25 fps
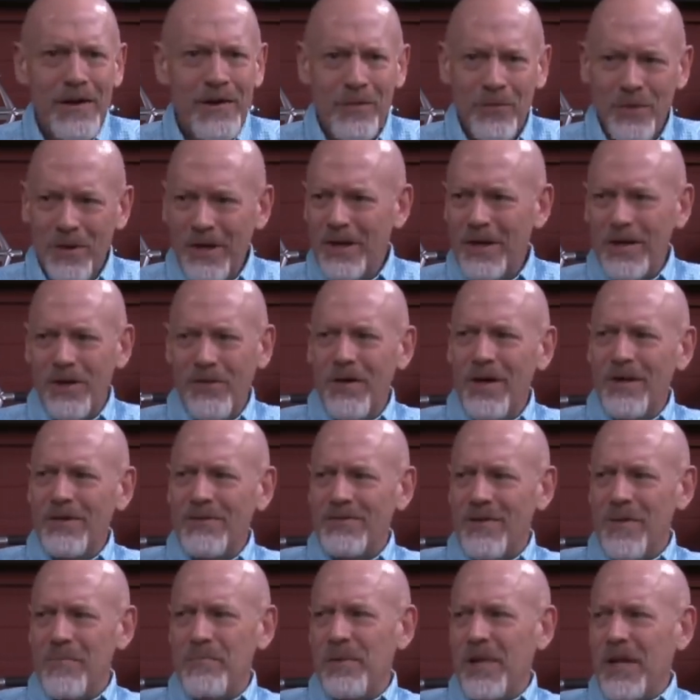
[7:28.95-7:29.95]
We're going to run
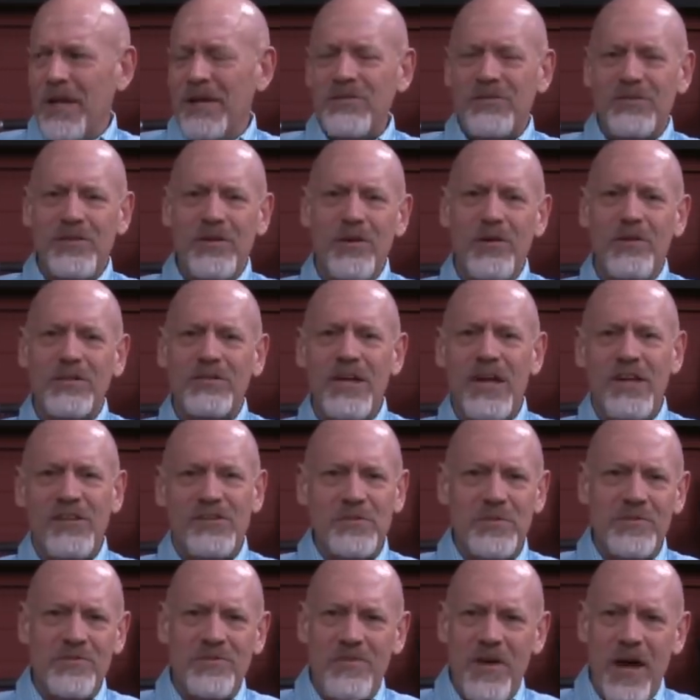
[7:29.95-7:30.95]
someplace to the Old
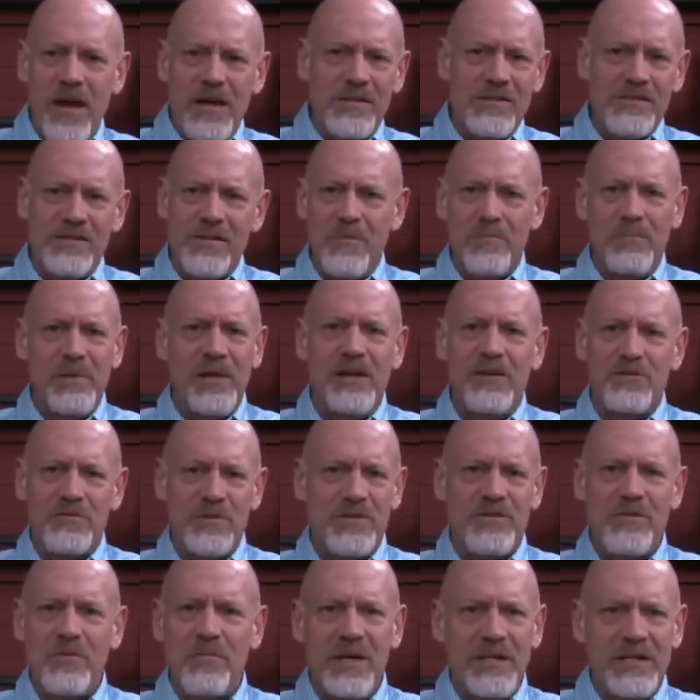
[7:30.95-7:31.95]
Testament and find someplace where
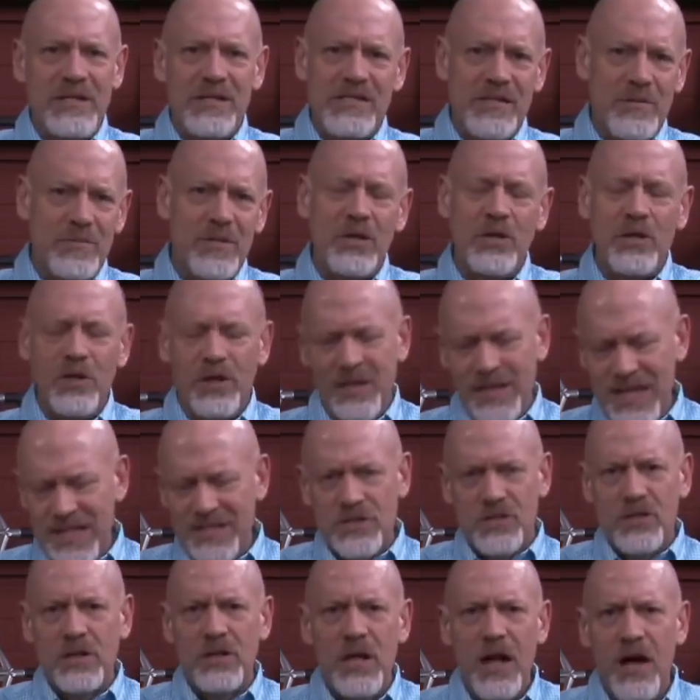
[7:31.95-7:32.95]
somebody did something good, and that's
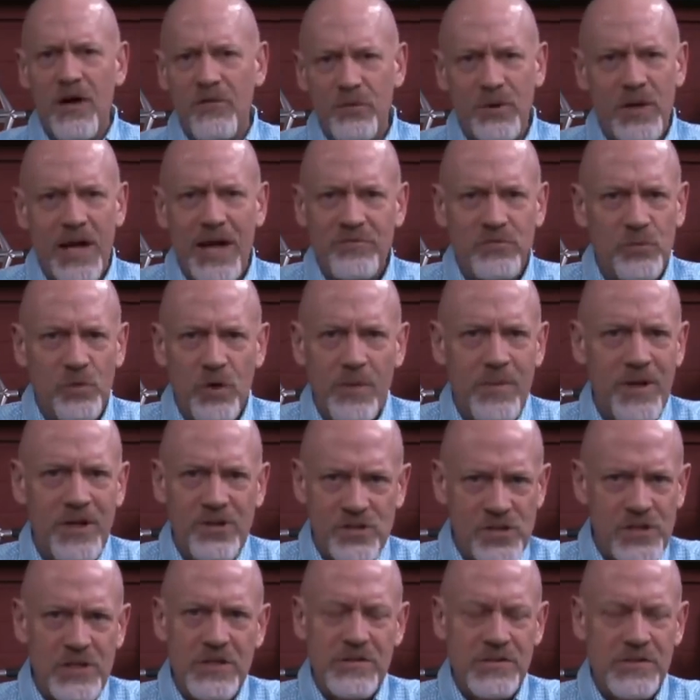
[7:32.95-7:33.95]
good enough. We don't have to worry about
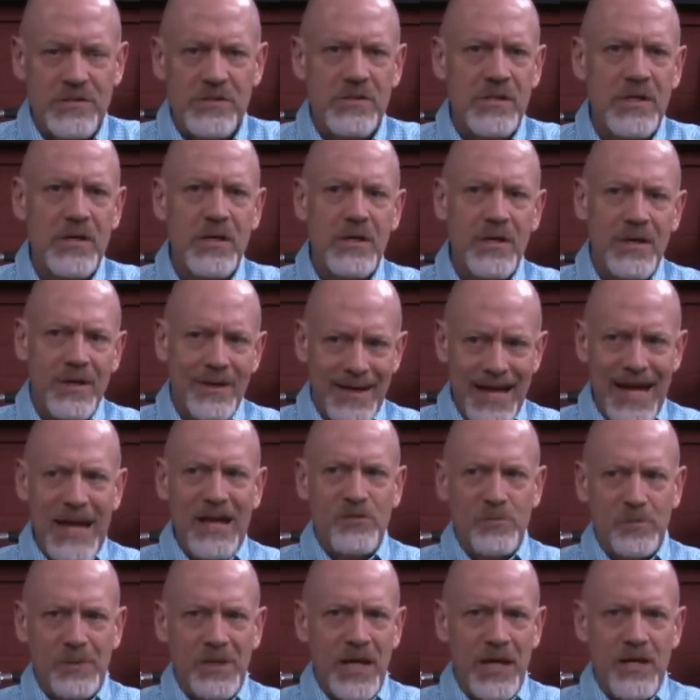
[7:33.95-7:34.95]
Jesus'
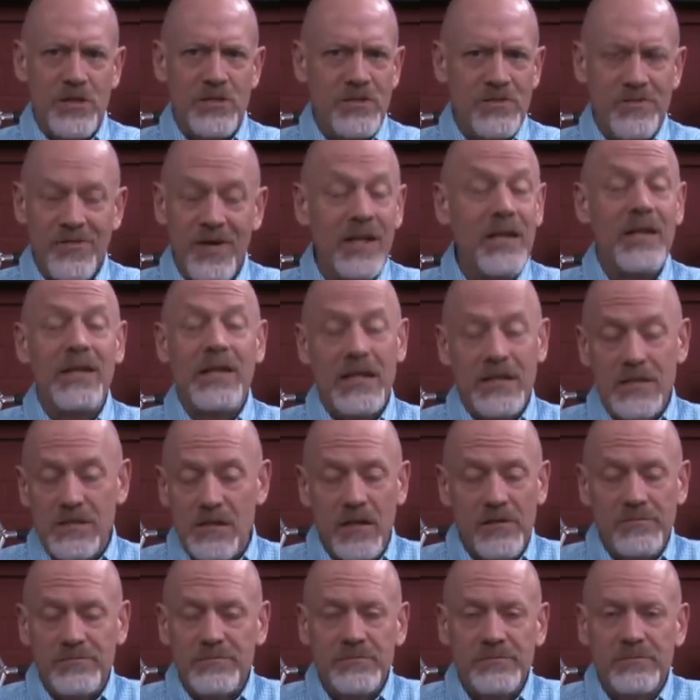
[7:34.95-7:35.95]
explication of any of that stuff.